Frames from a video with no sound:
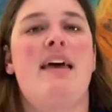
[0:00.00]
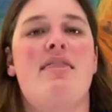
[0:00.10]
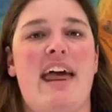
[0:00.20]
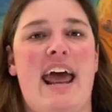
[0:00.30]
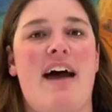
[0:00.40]

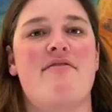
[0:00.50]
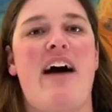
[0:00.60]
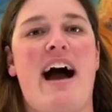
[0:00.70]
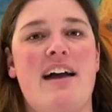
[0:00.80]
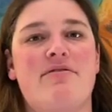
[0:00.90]
that have
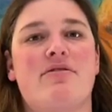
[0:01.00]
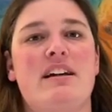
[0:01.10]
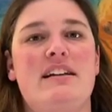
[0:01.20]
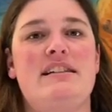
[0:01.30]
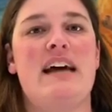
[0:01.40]

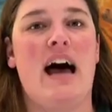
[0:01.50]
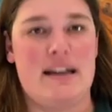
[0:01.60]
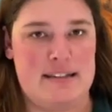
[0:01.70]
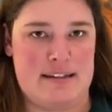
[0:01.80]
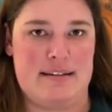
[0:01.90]
ivory
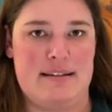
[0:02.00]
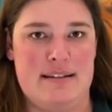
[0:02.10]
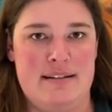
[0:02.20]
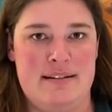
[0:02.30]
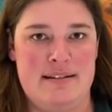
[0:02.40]
tusks.